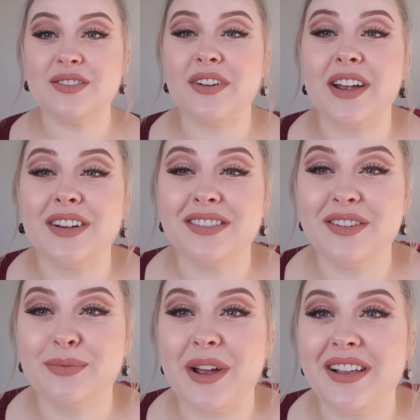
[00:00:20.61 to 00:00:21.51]
If I
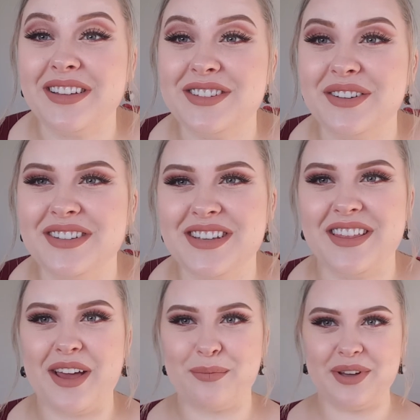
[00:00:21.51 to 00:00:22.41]
lift my eyelids you can see
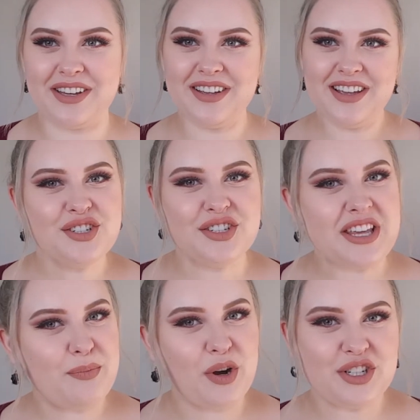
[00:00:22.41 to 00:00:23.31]
that, but just
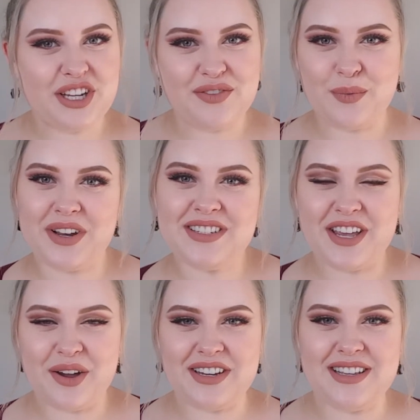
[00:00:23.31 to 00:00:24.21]
keep watching if you want to see
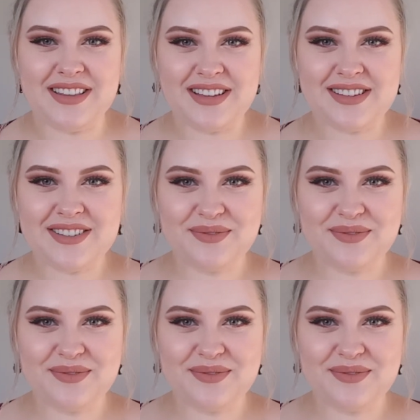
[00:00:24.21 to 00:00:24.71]
how I did this.